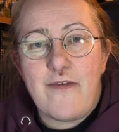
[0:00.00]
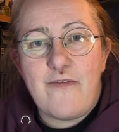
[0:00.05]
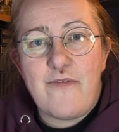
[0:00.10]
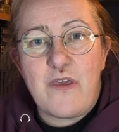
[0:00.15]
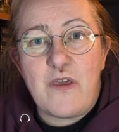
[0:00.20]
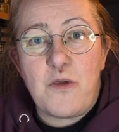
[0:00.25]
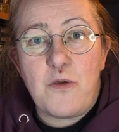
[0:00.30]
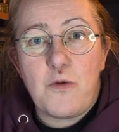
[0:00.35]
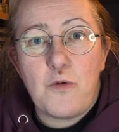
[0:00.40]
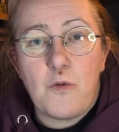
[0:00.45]

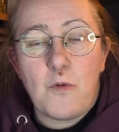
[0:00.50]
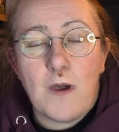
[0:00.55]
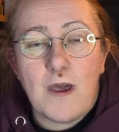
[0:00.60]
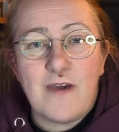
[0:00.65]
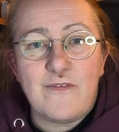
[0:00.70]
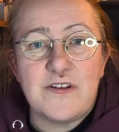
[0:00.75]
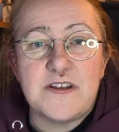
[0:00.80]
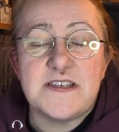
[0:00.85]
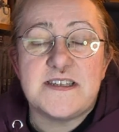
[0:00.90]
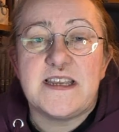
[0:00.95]
If
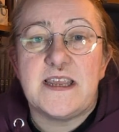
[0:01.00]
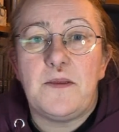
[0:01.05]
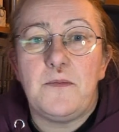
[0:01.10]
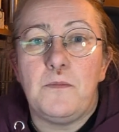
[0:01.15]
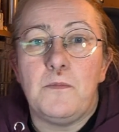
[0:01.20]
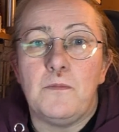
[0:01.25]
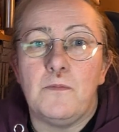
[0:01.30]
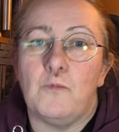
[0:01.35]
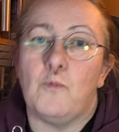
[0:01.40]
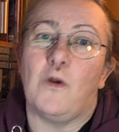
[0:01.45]
you haven't
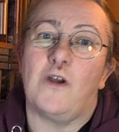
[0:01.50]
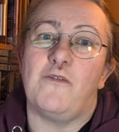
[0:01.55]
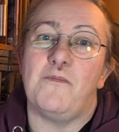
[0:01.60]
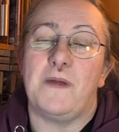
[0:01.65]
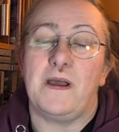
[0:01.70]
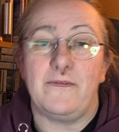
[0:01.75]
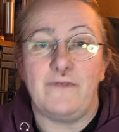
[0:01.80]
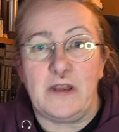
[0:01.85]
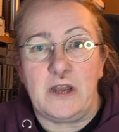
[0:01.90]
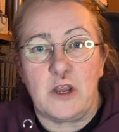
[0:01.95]
seen
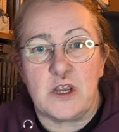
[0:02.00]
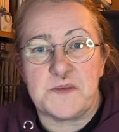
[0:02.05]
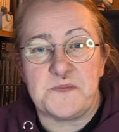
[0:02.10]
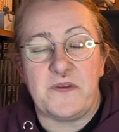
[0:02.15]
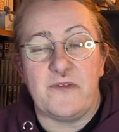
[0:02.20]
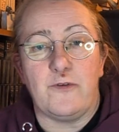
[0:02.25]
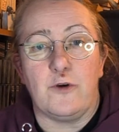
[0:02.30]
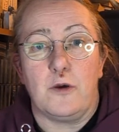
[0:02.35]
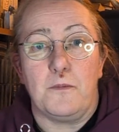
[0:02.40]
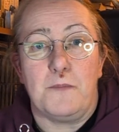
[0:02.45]
one of my
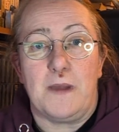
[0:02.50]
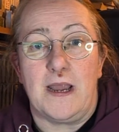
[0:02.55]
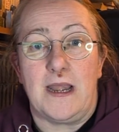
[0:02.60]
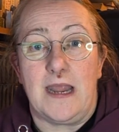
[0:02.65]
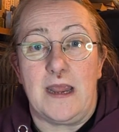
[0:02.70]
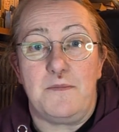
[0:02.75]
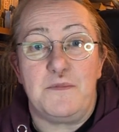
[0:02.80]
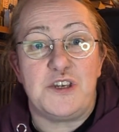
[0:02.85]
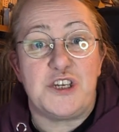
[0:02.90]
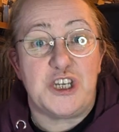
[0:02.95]
videos before,
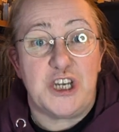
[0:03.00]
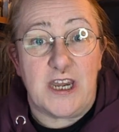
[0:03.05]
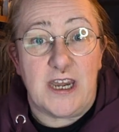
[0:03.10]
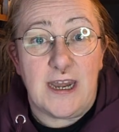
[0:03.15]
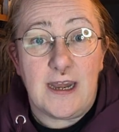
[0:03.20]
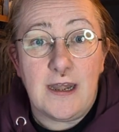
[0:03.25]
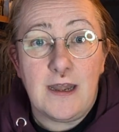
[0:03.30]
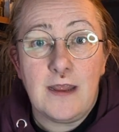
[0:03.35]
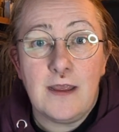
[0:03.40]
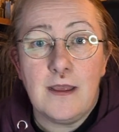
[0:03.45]
my name's
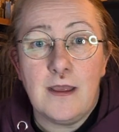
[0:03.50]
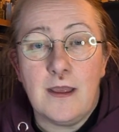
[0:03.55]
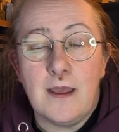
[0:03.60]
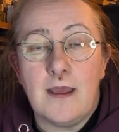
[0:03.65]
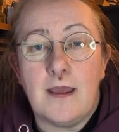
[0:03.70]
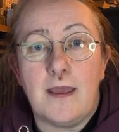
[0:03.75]
Jean